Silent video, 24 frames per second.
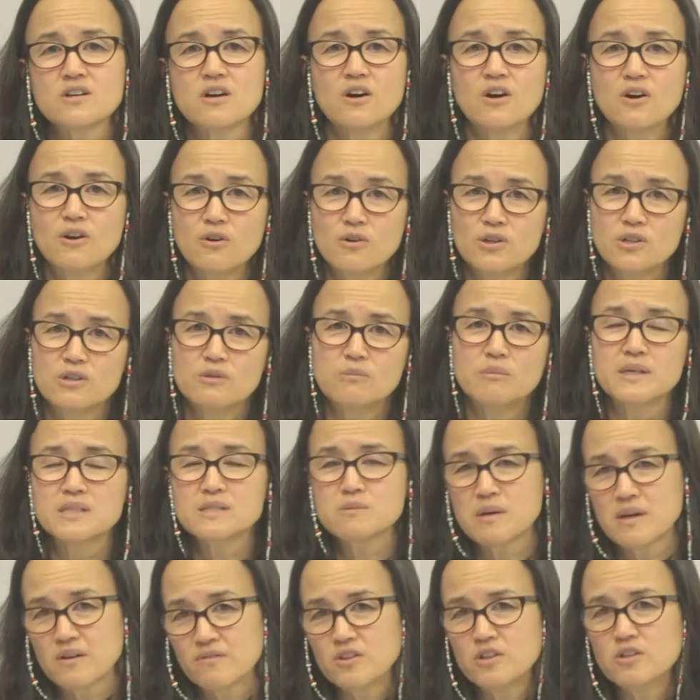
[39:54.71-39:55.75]
oh, you must
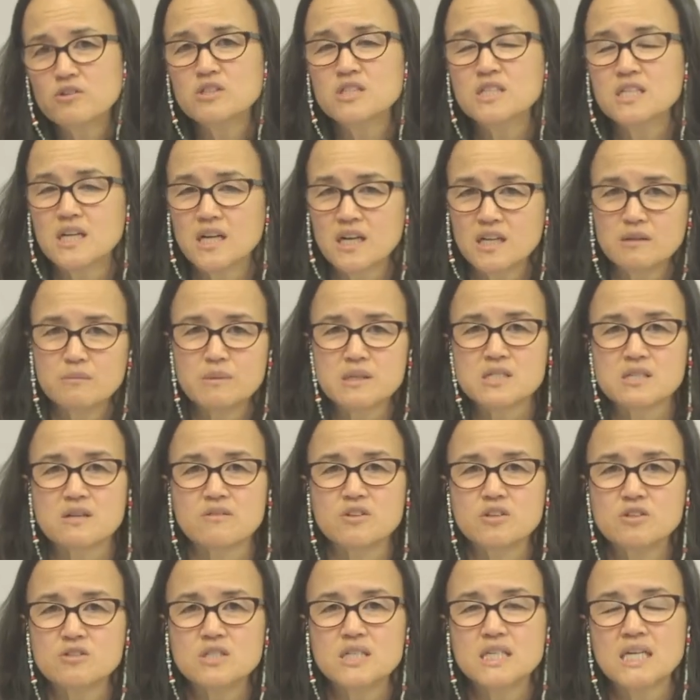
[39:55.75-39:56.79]
have a UTI, you must have a
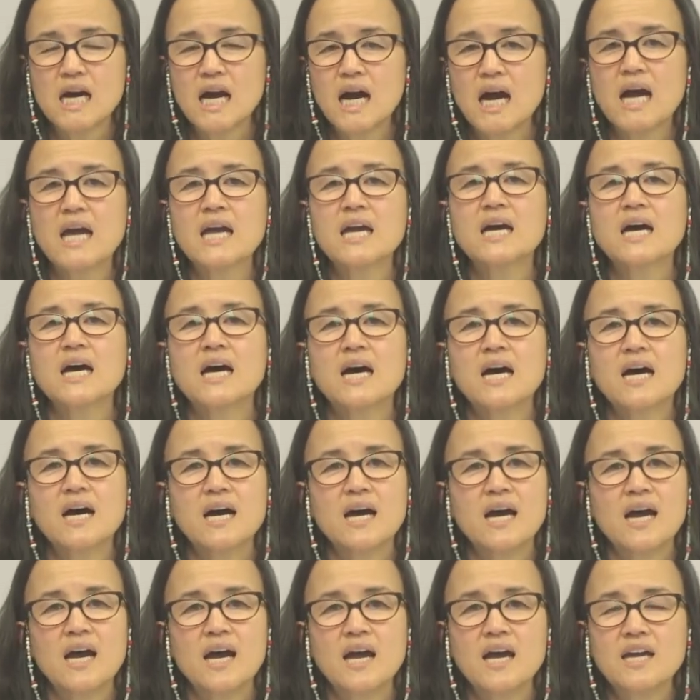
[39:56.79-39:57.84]
UTI.
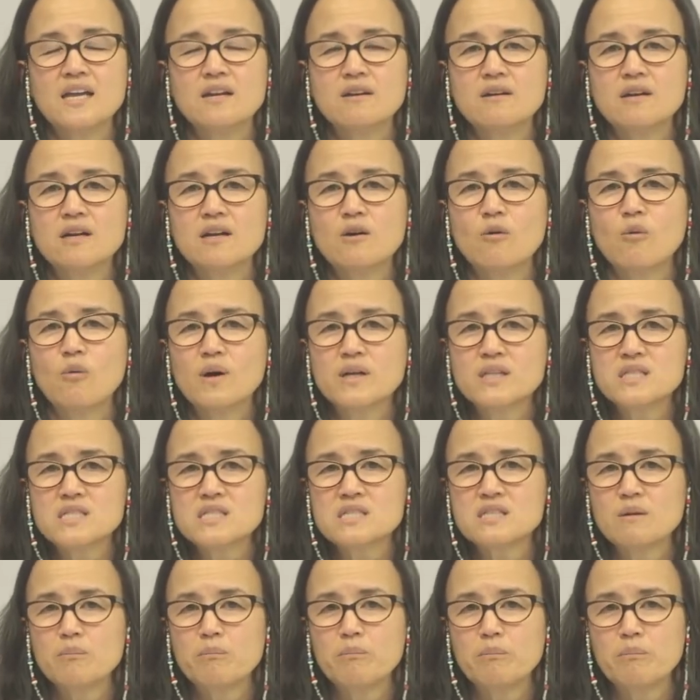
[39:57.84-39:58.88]
And once
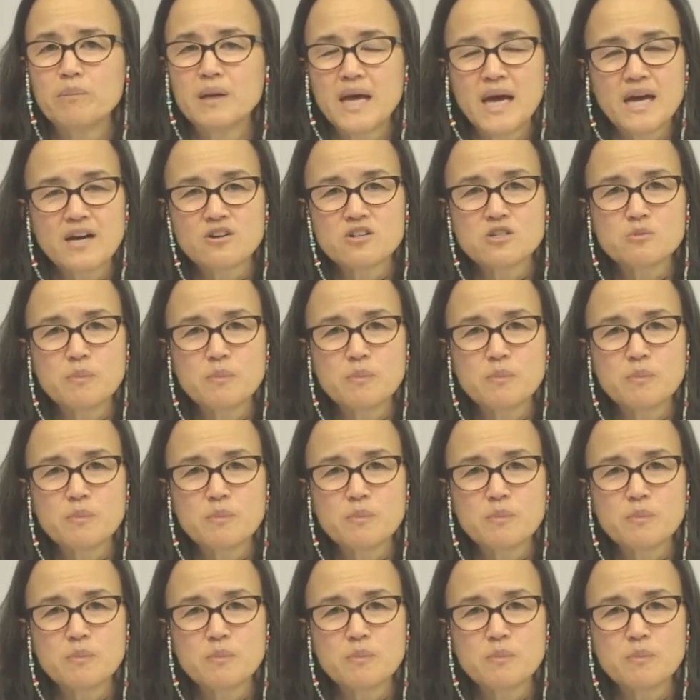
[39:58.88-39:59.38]
the bladder is